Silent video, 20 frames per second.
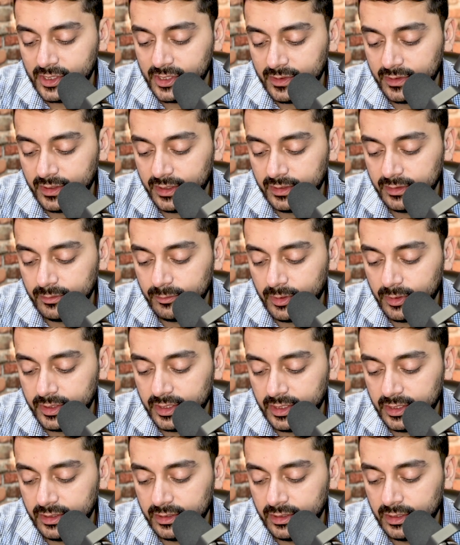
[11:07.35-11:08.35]
and then one
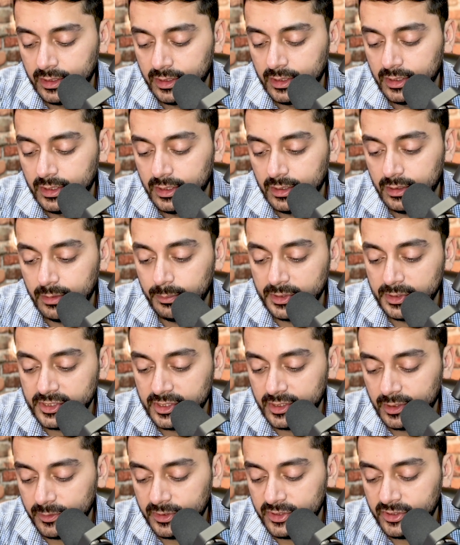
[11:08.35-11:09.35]
in Majid
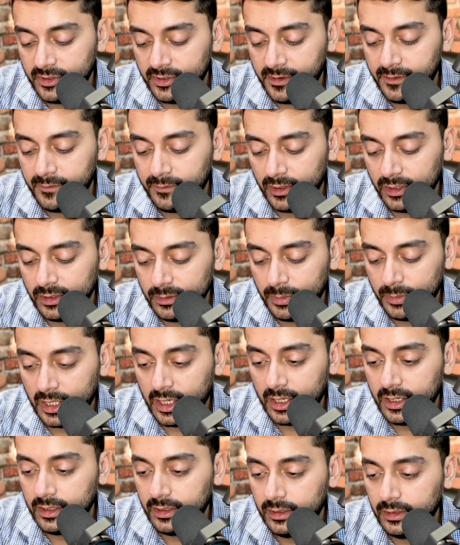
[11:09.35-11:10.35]
Nabi Sharif, Al
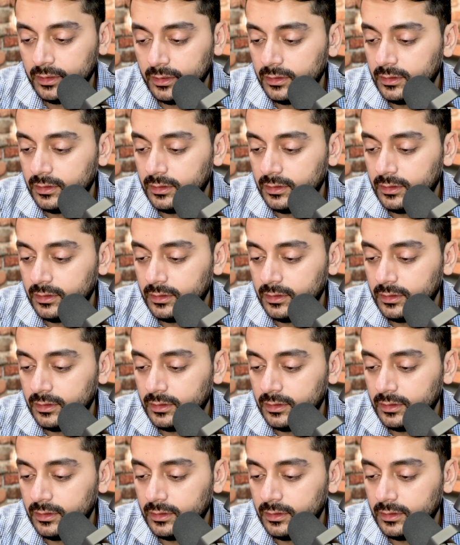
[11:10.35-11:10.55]
Baqa